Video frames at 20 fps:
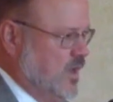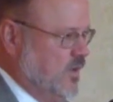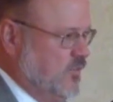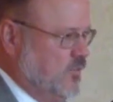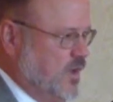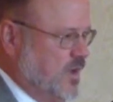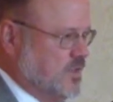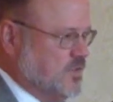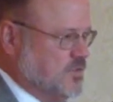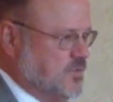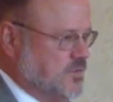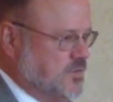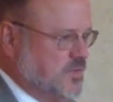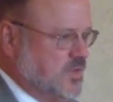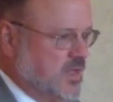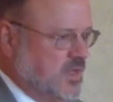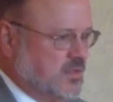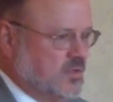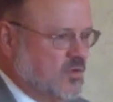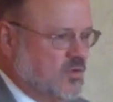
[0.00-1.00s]
we went to
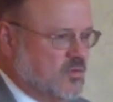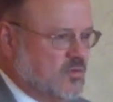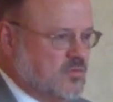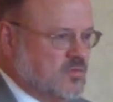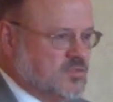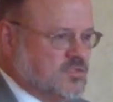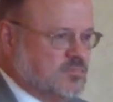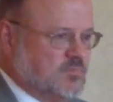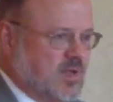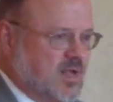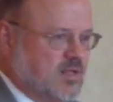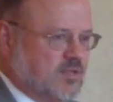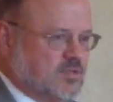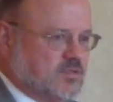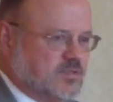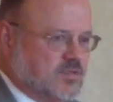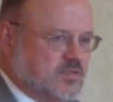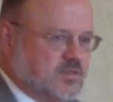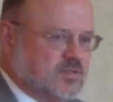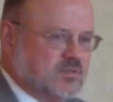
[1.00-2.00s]
a local
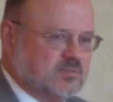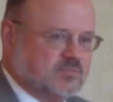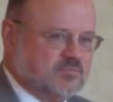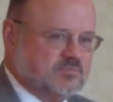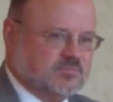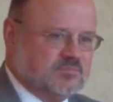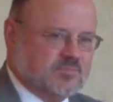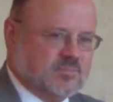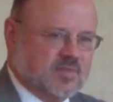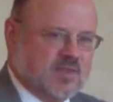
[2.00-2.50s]
smelter